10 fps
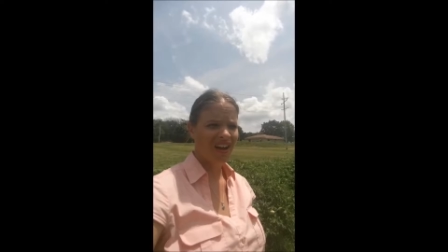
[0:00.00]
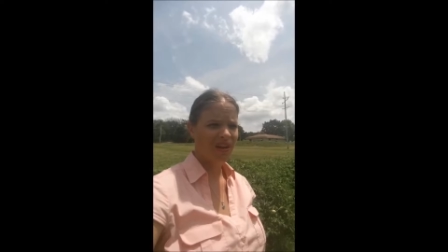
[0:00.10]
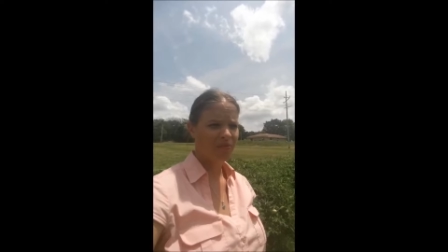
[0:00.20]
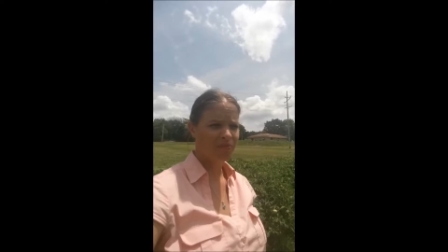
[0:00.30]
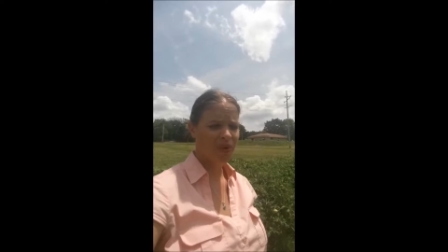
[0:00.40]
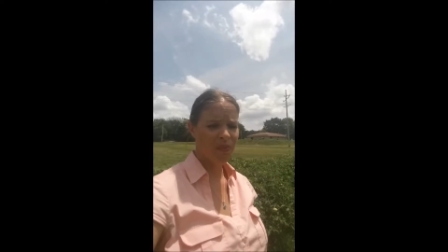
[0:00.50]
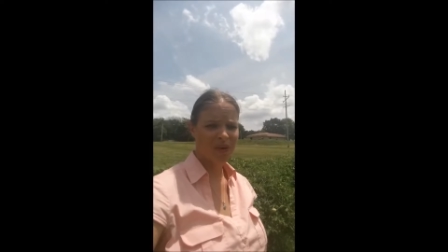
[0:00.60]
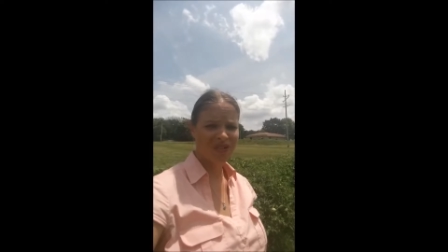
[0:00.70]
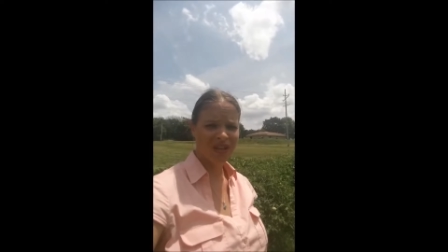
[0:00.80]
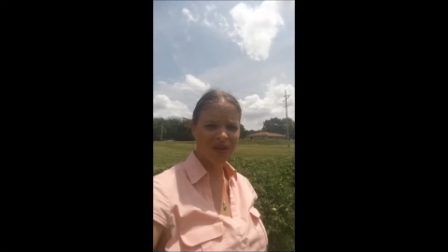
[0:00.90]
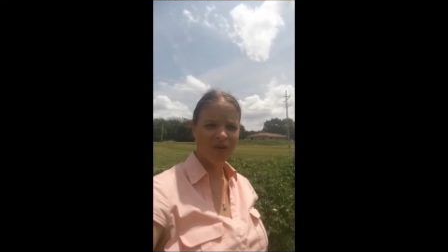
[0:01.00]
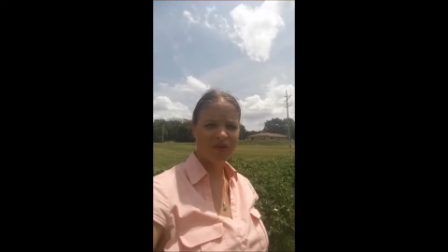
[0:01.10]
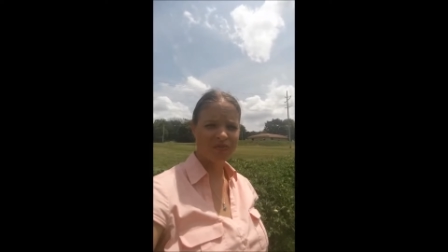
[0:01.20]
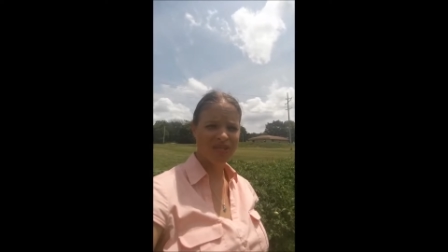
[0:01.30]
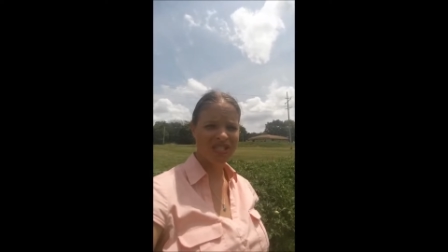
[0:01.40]
um, peppers that I
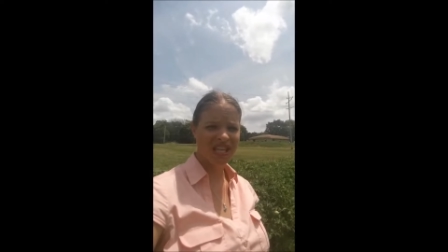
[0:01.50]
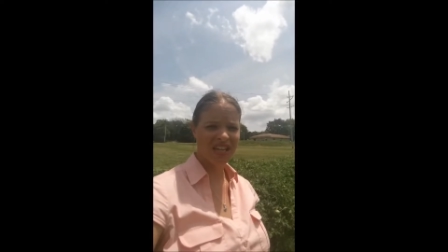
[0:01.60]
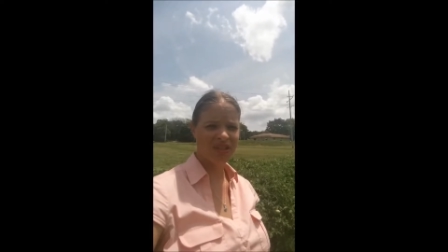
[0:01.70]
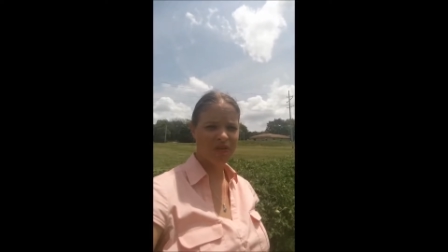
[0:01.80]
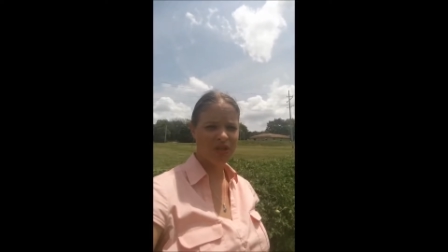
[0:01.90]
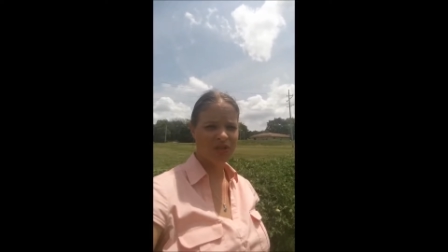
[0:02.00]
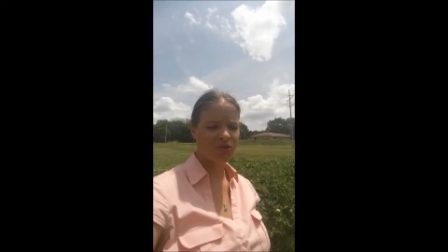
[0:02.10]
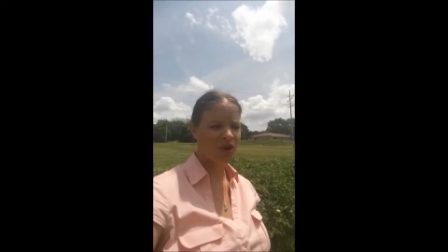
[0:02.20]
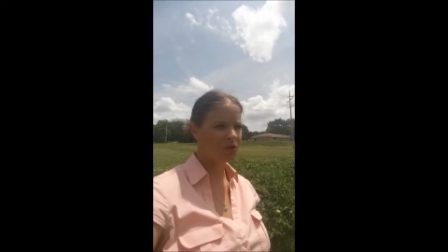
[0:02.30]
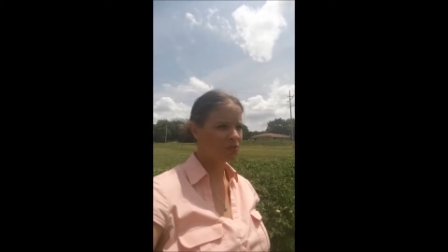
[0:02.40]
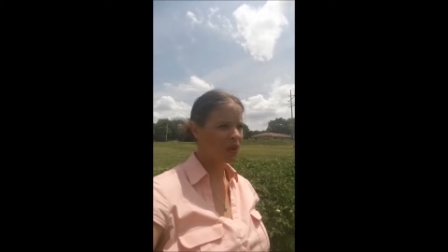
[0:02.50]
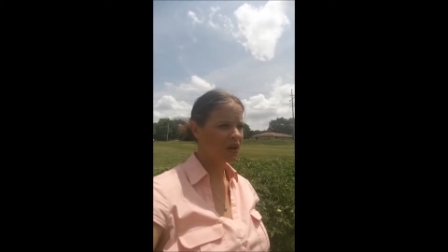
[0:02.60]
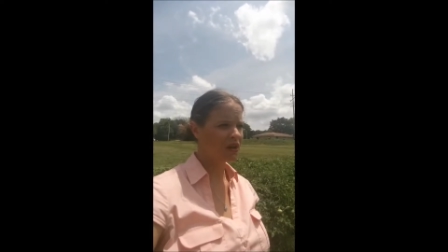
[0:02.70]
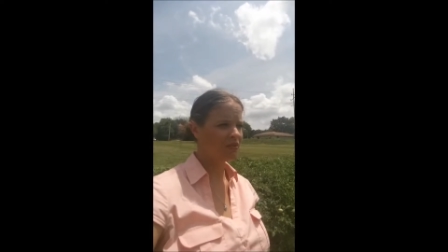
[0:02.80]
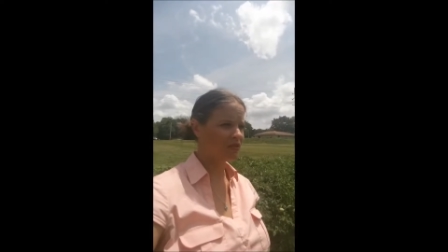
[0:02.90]
grew from seed that we just
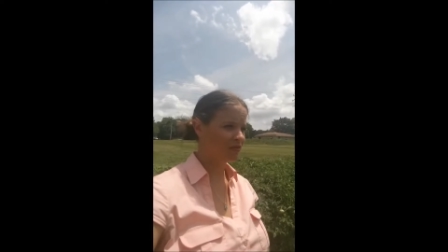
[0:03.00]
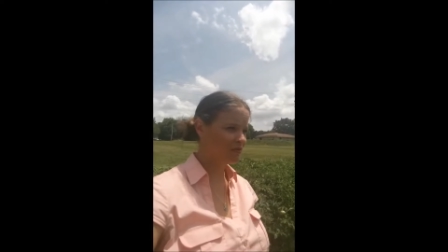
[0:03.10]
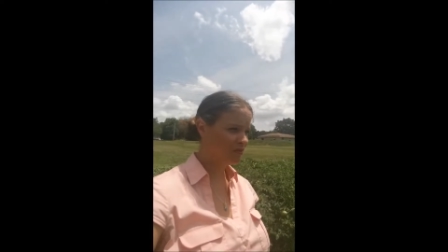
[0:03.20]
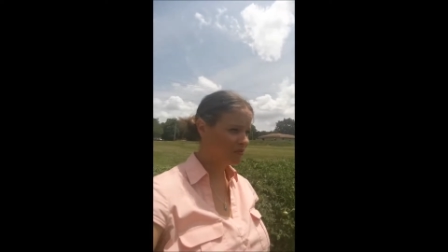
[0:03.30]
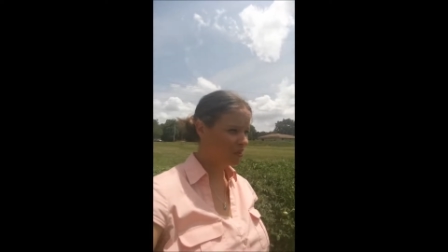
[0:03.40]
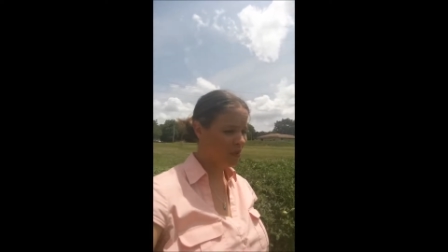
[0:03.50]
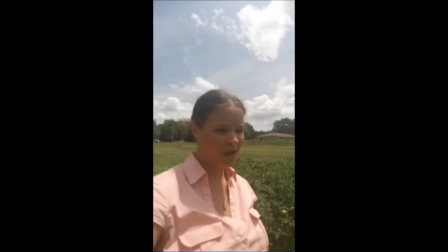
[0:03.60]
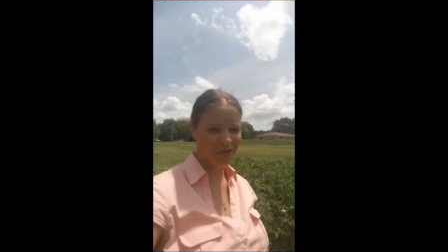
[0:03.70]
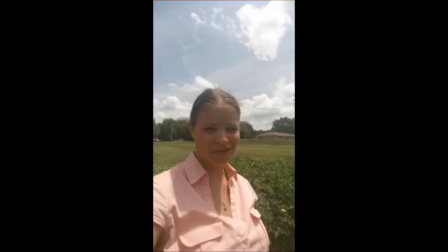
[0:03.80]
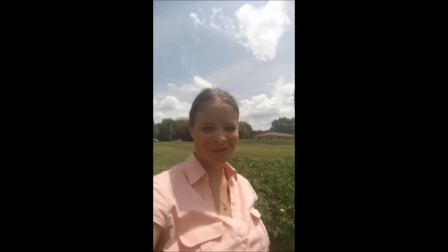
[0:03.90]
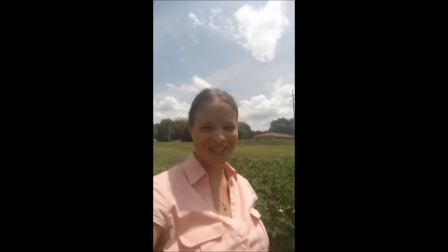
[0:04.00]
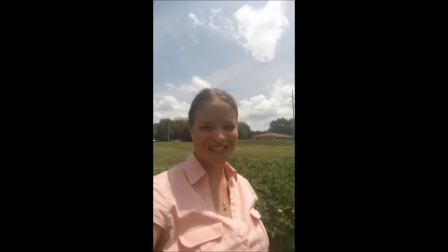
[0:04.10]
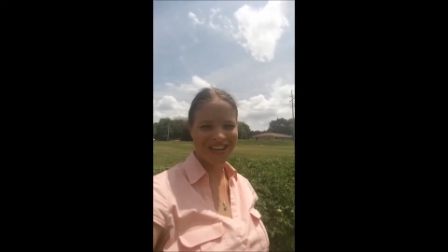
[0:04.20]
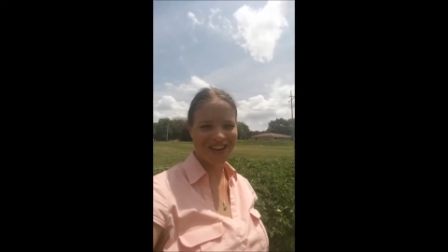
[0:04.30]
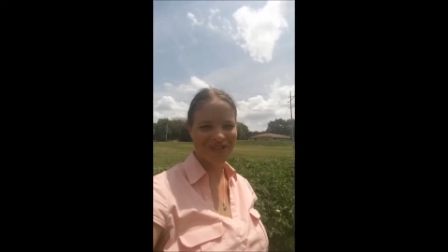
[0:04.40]
transplanted about two
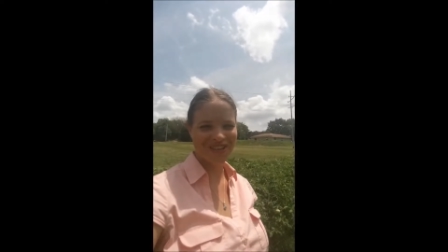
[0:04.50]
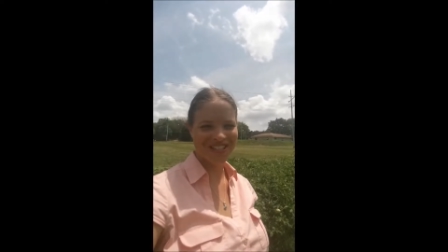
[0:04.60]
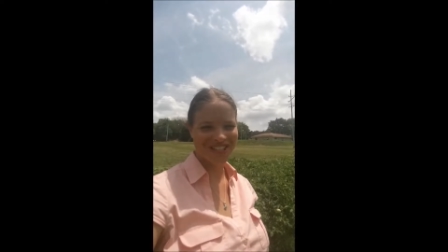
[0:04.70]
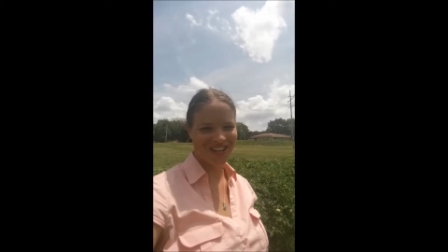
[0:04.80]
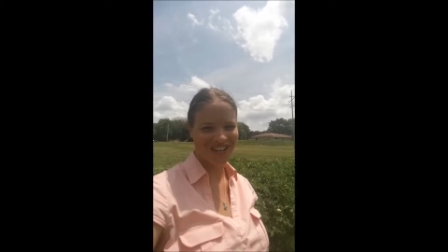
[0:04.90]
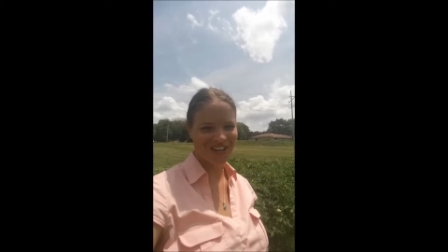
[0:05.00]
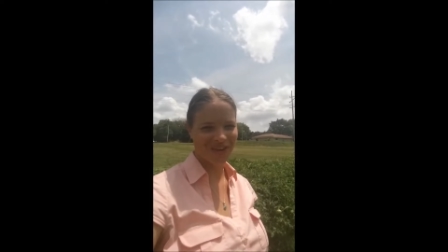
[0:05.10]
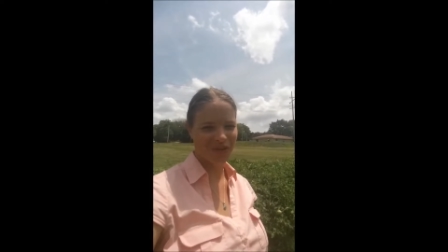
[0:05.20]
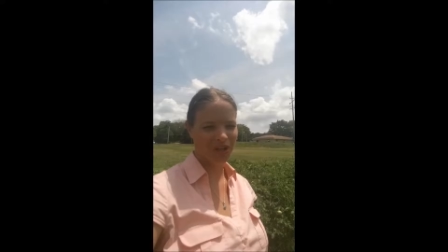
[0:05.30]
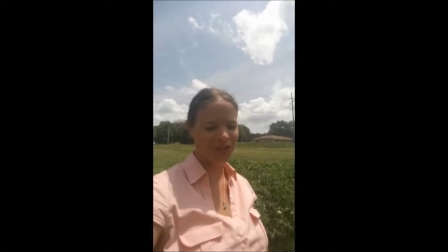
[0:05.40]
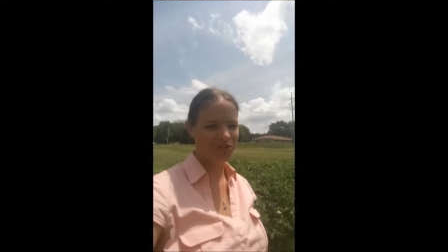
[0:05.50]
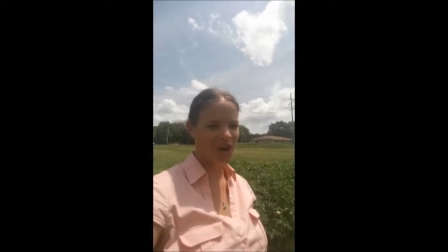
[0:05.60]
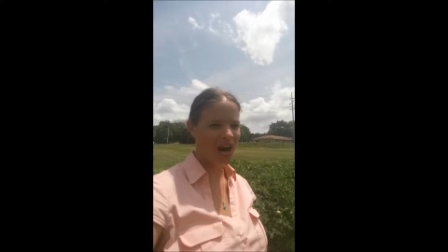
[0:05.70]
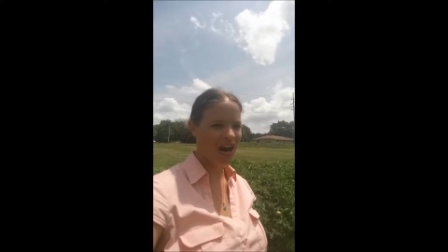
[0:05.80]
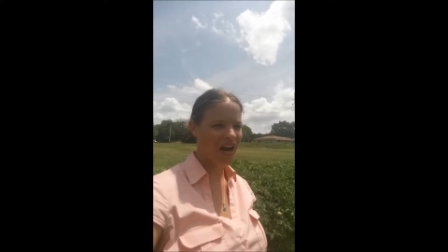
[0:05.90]
weeks ago and it started getting really
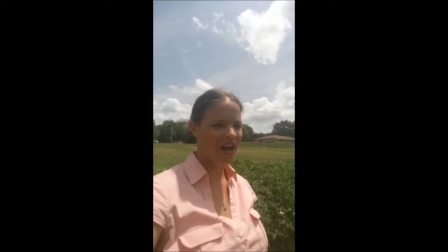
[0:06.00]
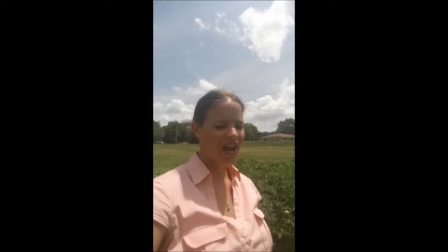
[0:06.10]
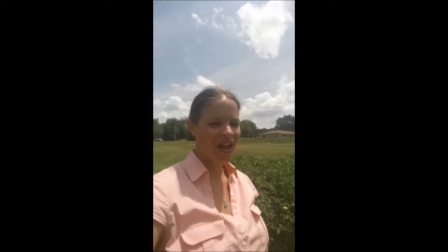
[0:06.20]
dry.